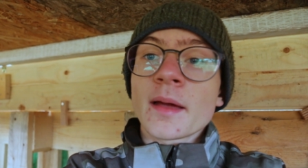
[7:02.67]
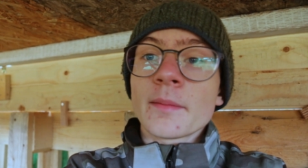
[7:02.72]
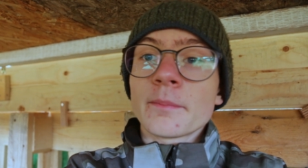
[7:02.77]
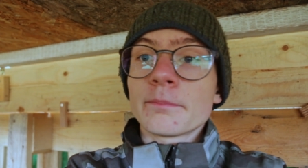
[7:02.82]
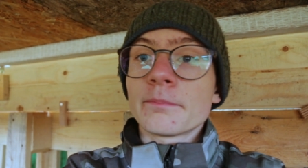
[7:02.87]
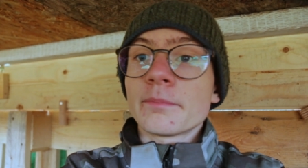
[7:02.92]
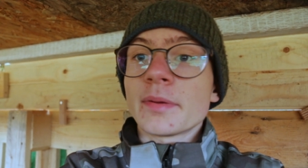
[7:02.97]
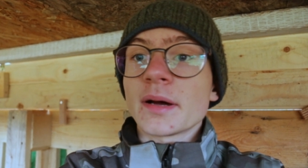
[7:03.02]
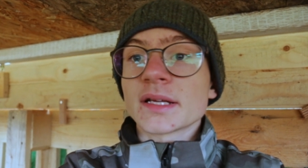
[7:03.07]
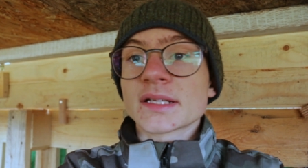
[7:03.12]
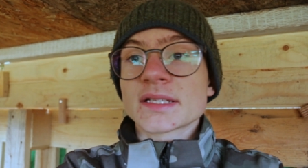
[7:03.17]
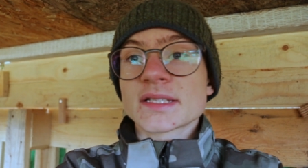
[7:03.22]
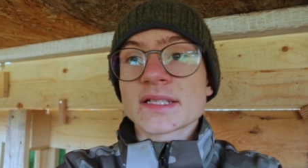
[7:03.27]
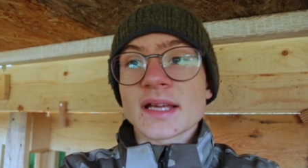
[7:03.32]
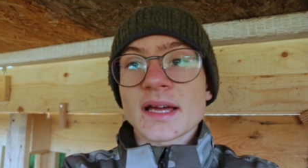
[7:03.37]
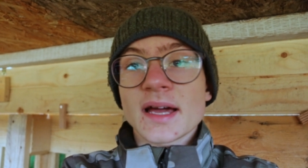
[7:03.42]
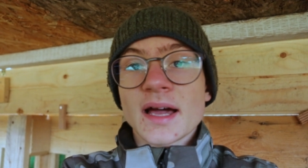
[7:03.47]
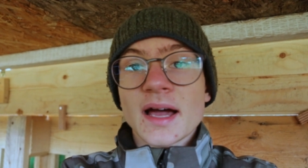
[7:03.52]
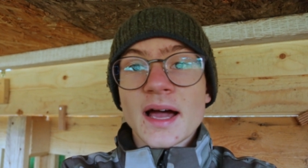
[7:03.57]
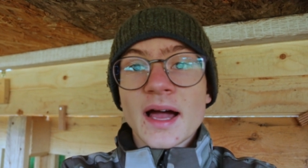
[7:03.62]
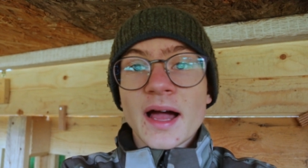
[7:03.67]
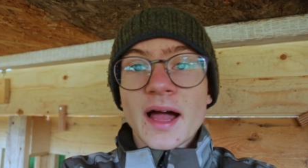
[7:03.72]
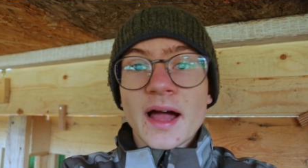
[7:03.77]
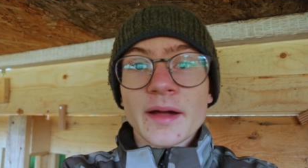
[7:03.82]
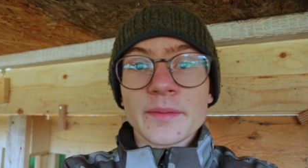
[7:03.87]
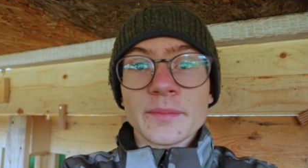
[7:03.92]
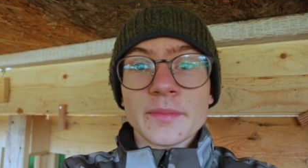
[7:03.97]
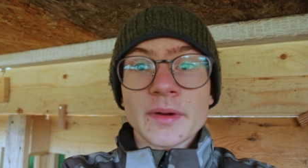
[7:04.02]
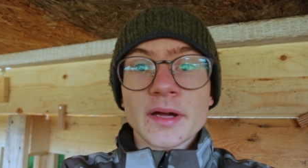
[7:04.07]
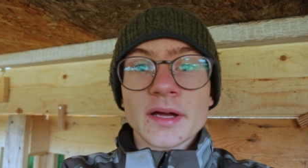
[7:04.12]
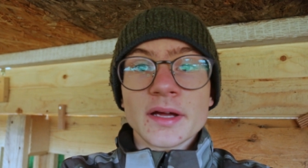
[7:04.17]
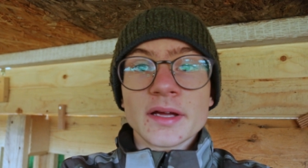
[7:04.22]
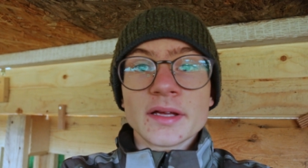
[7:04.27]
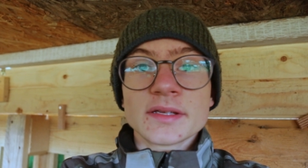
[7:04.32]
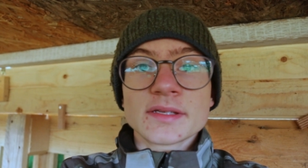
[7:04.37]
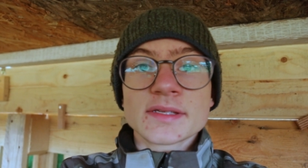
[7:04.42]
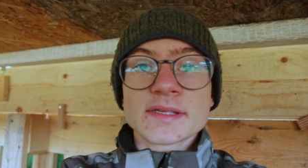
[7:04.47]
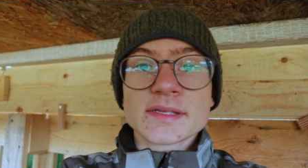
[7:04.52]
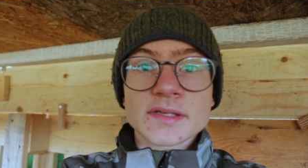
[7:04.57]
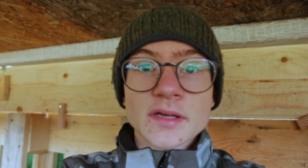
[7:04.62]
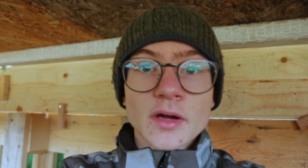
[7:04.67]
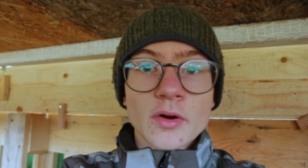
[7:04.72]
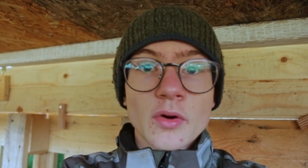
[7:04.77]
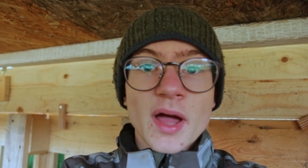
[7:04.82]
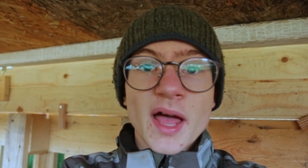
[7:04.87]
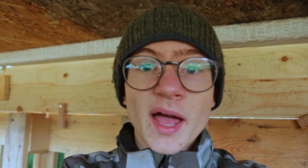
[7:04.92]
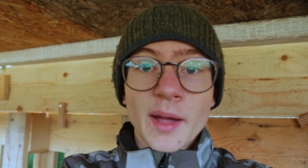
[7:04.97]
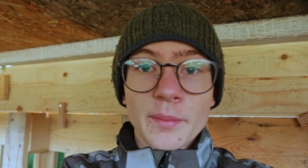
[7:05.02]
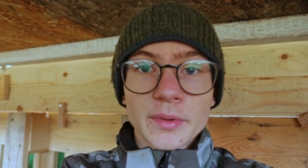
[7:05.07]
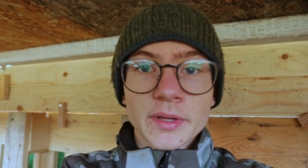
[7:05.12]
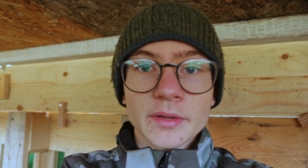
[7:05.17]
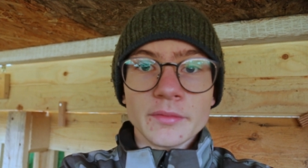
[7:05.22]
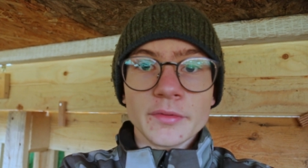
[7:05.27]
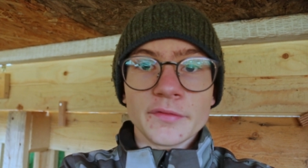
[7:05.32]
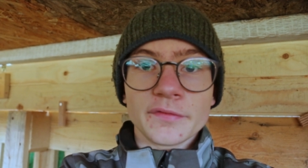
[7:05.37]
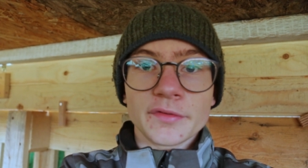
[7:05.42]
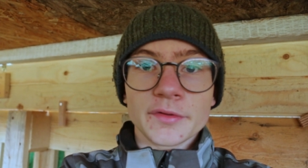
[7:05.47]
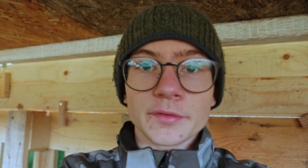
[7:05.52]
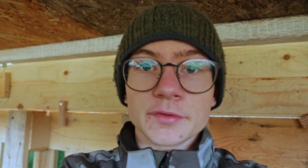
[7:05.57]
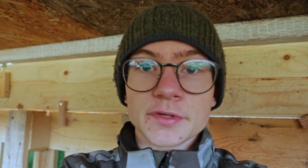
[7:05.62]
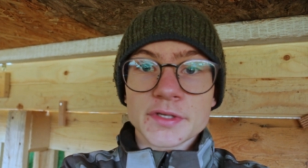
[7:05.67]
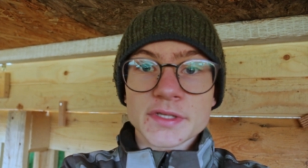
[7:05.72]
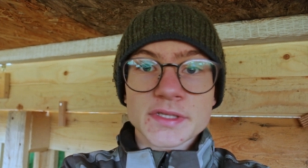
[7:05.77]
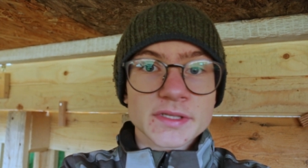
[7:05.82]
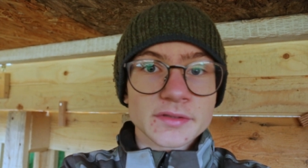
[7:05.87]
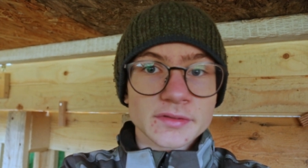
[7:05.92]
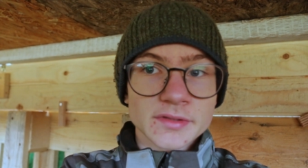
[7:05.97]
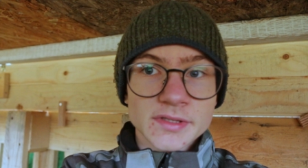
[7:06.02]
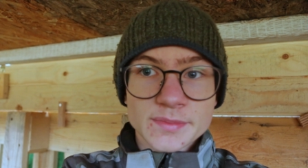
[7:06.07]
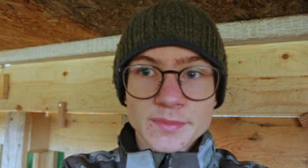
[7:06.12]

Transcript: But I'm so happy with the results,